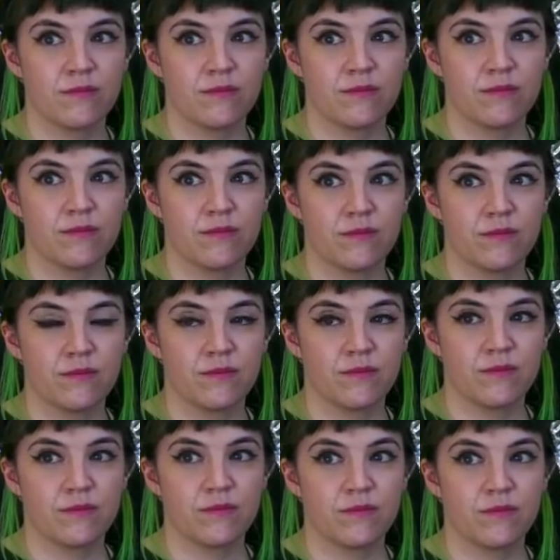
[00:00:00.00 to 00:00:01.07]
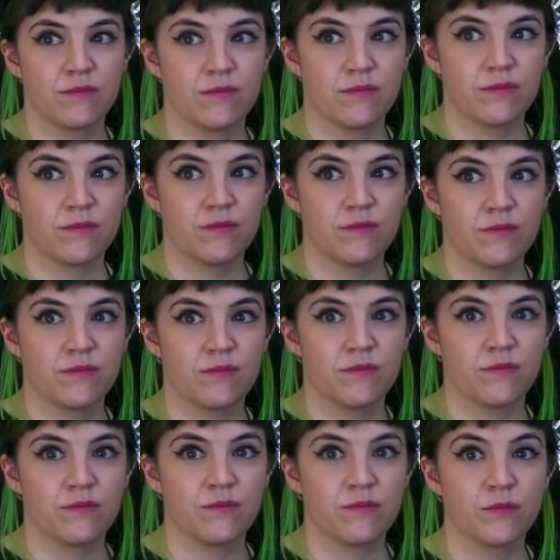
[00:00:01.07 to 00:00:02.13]

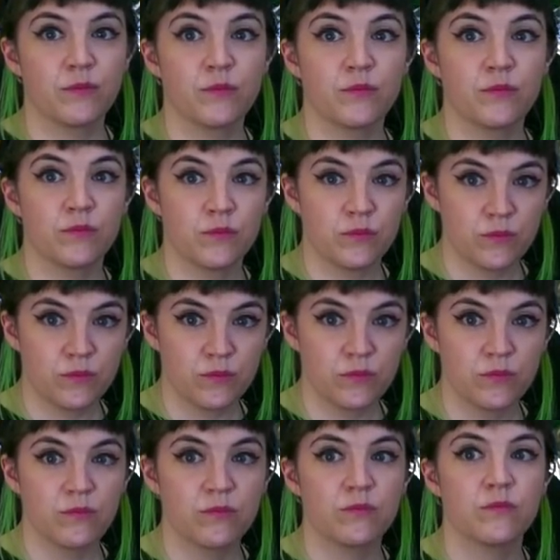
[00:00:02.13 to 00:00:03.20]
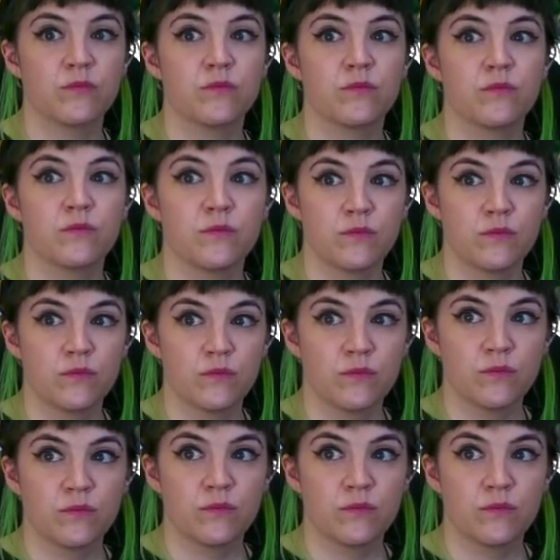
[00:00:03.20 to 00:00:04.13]
(not speaking)